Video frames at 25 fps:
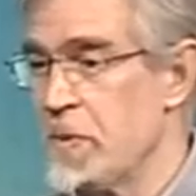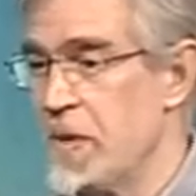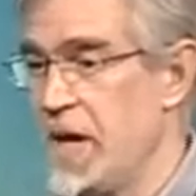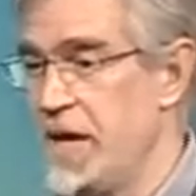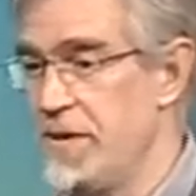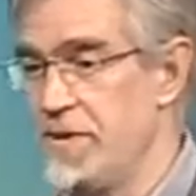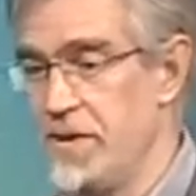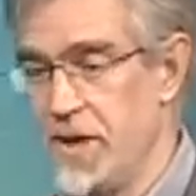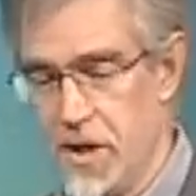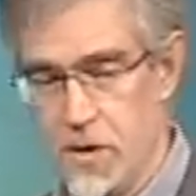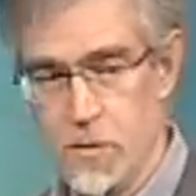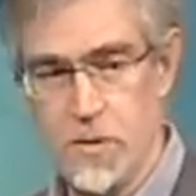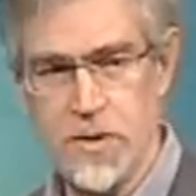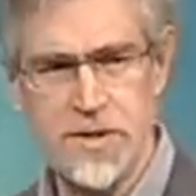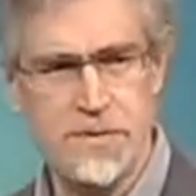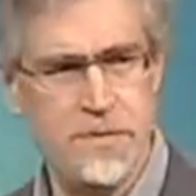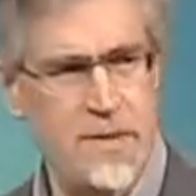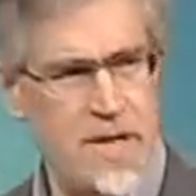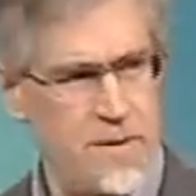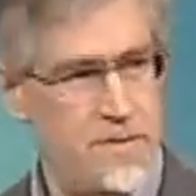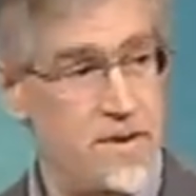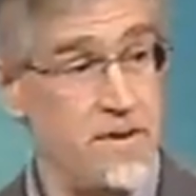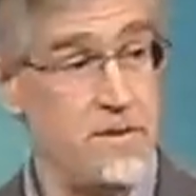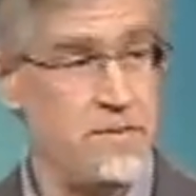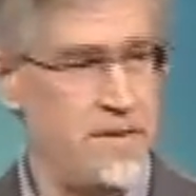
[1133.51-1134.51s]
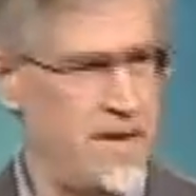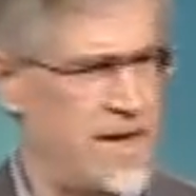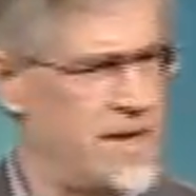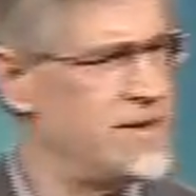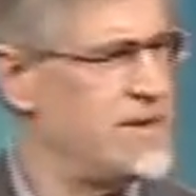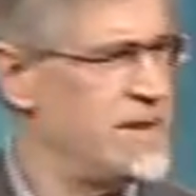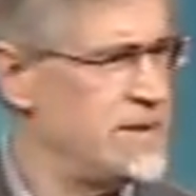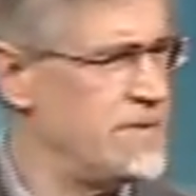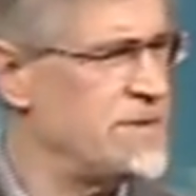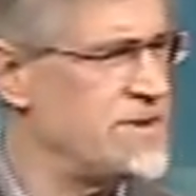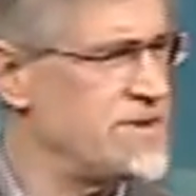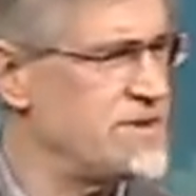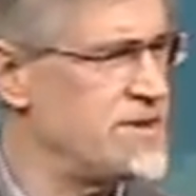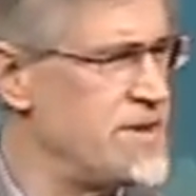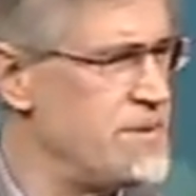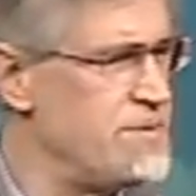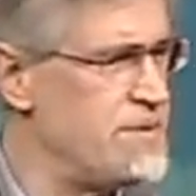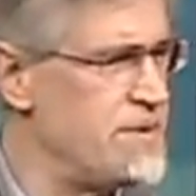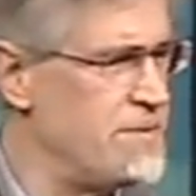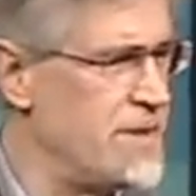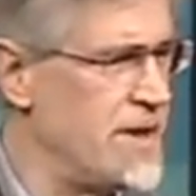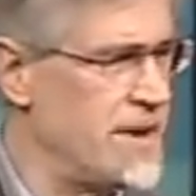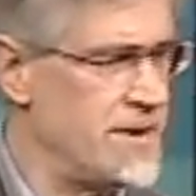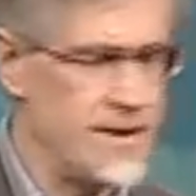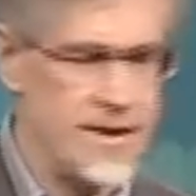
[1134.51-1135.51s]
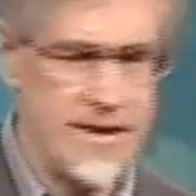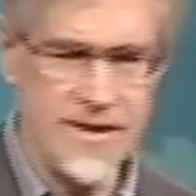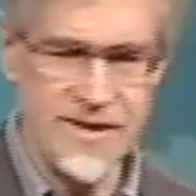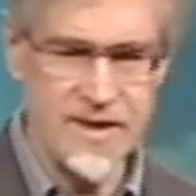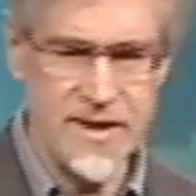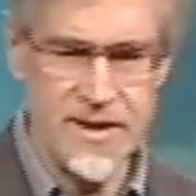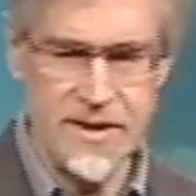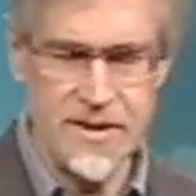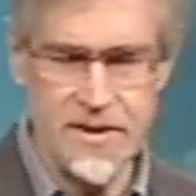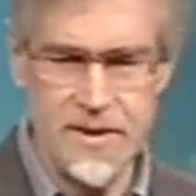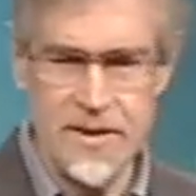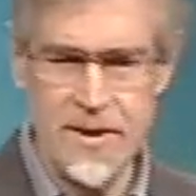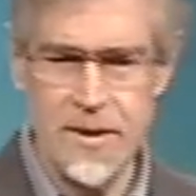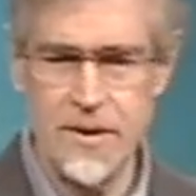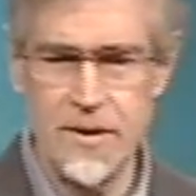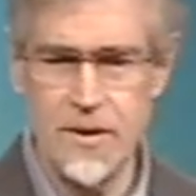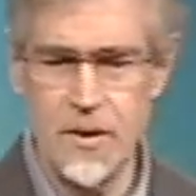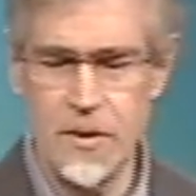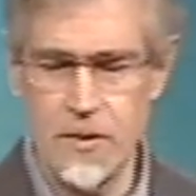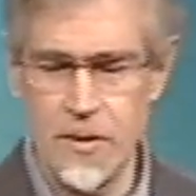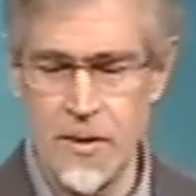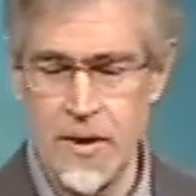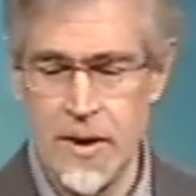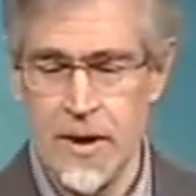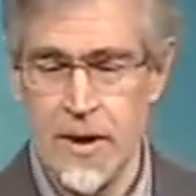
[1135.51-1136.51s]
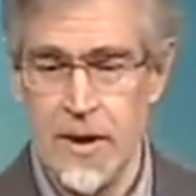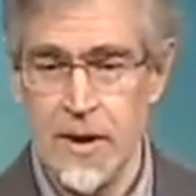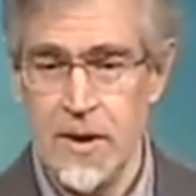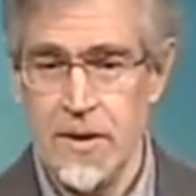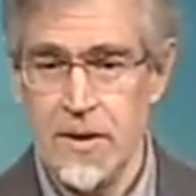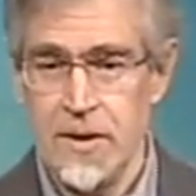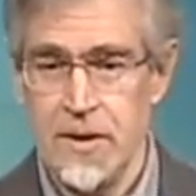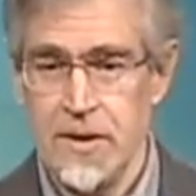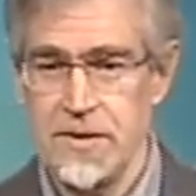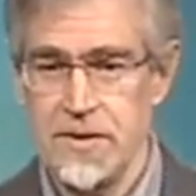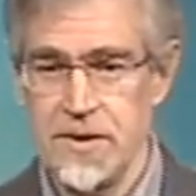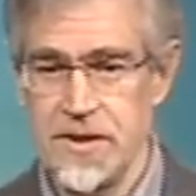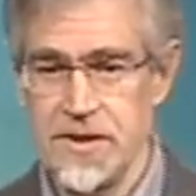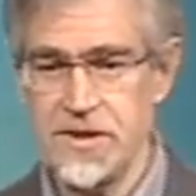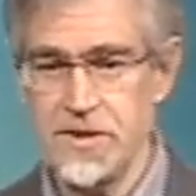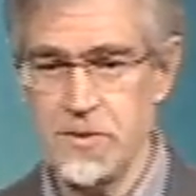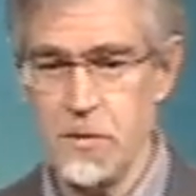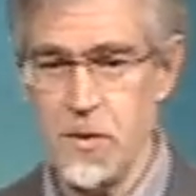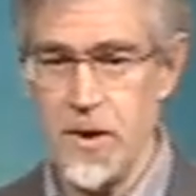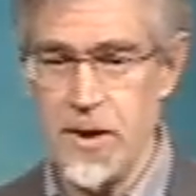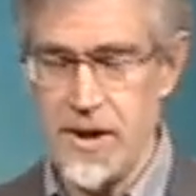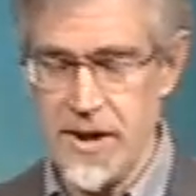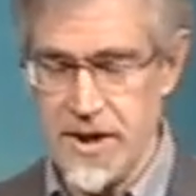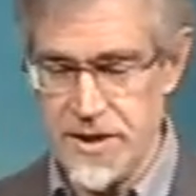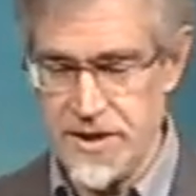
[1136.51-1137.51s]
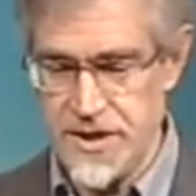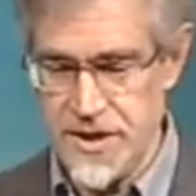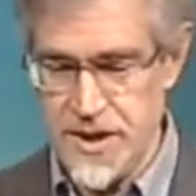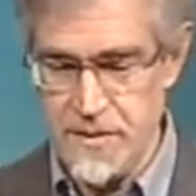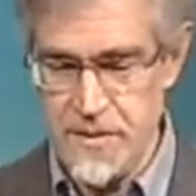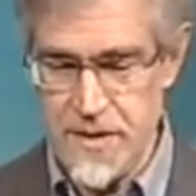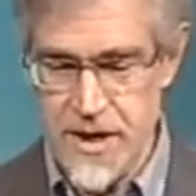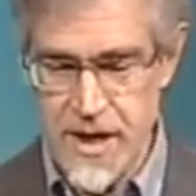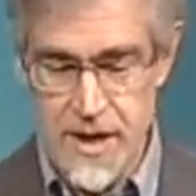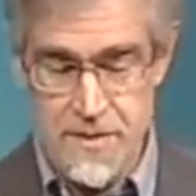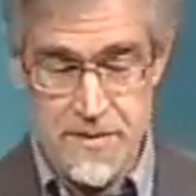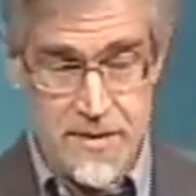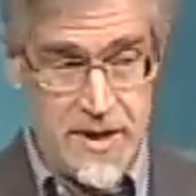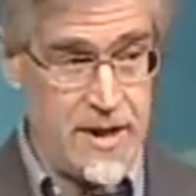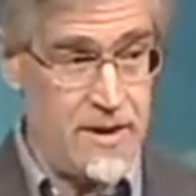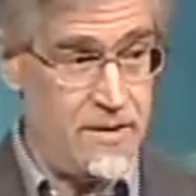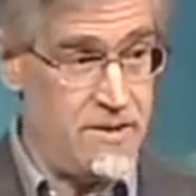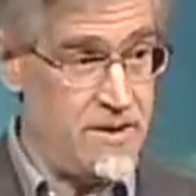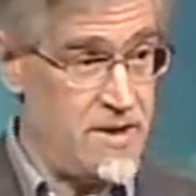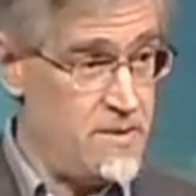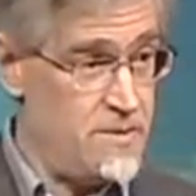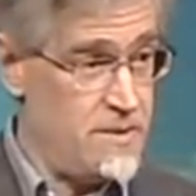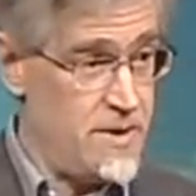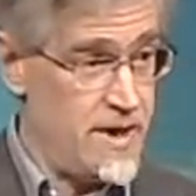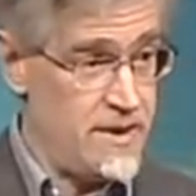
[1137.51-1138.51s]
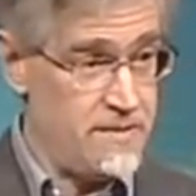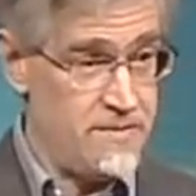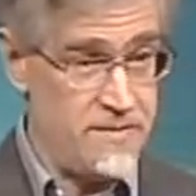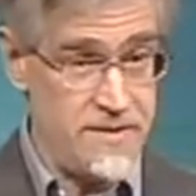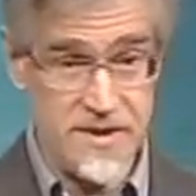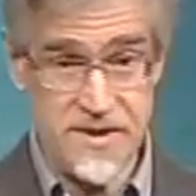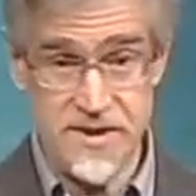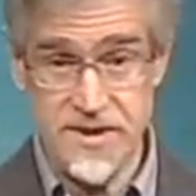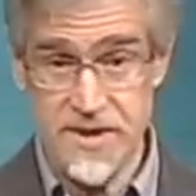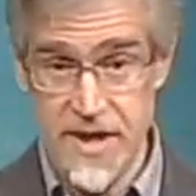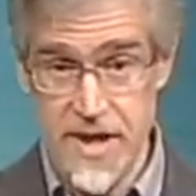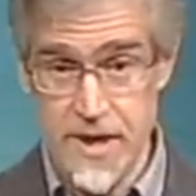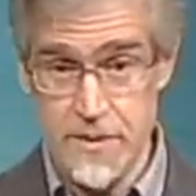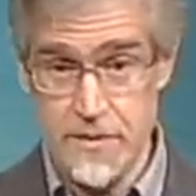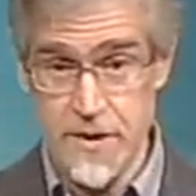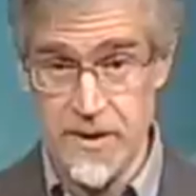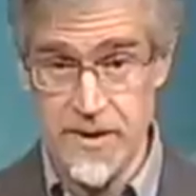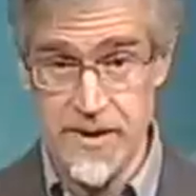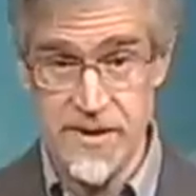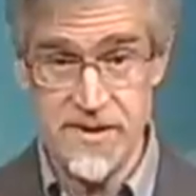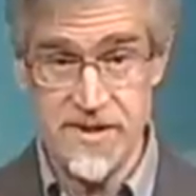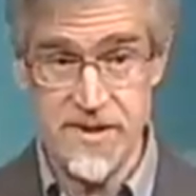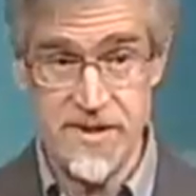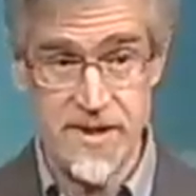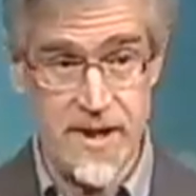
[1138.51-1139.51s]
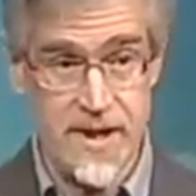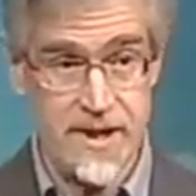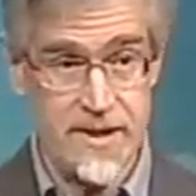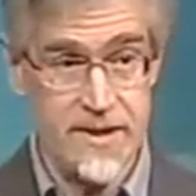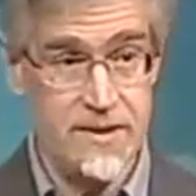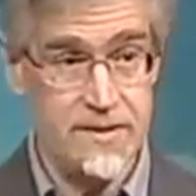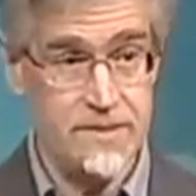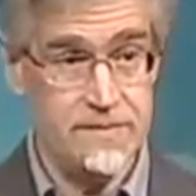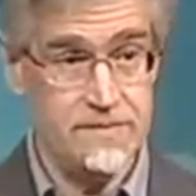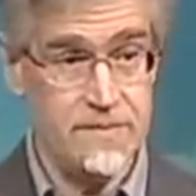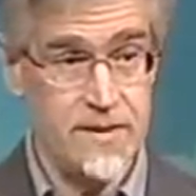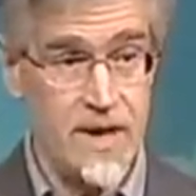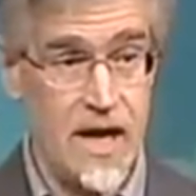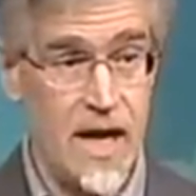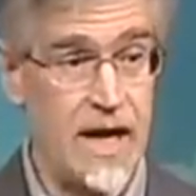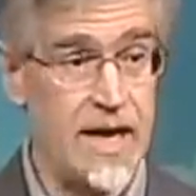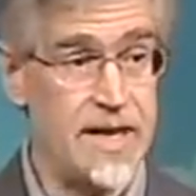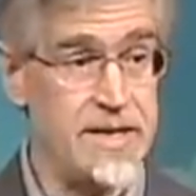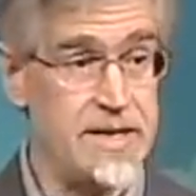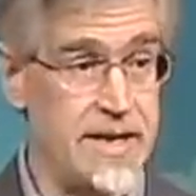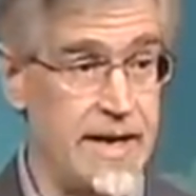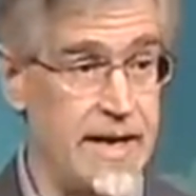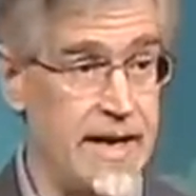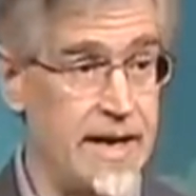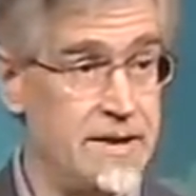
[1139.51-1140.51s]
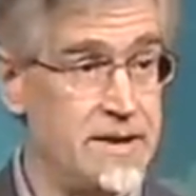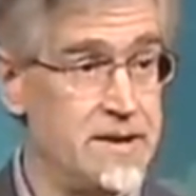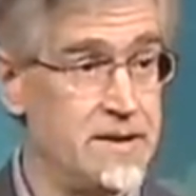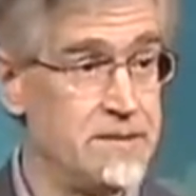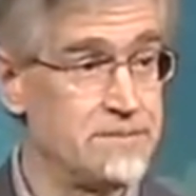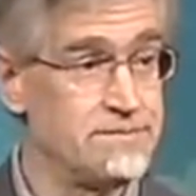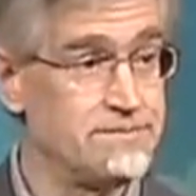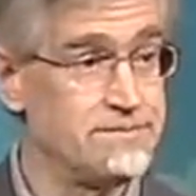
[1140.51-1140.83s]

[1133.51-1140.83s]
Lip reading: I thought it was maybe the fact that he was sleeping better. He said, no. This morning, Jim came down to the breakfast table and said, hi, Dad.